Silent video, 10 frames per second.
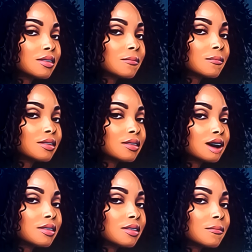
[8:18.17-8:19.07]
Over on the other
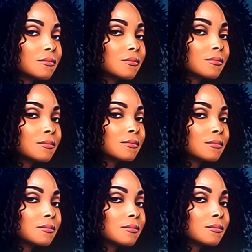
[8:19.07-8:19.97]
side, Claire is
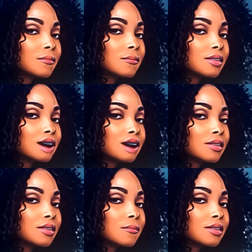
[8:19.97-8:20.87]
telling the ladies about
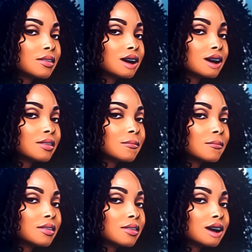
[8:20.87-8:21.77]
Cameron and how she
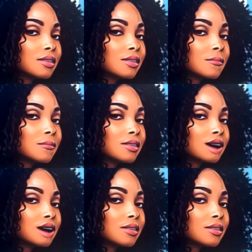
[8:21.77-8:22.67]
feels like they were put
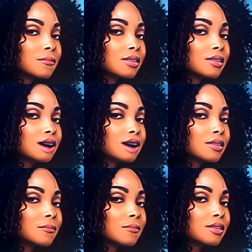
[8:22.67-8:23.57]
together for
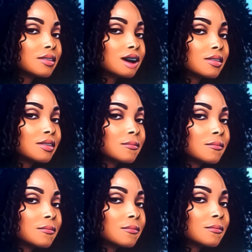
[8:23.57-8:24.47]
her to be there for
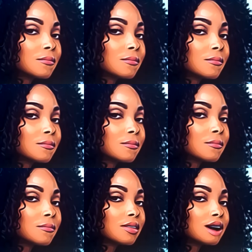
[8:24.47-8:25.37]
him
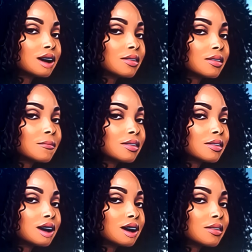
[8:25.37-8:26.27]
and here comes the
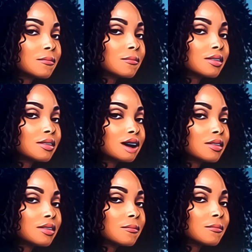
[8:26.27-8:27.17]
tears. I said,
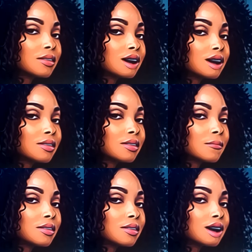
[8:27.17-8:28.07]
Ooh, child, we
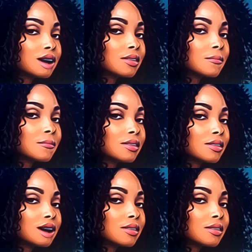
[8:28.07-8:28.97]
almost made it through without
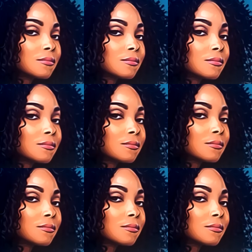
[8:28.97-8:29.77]
somebody crying.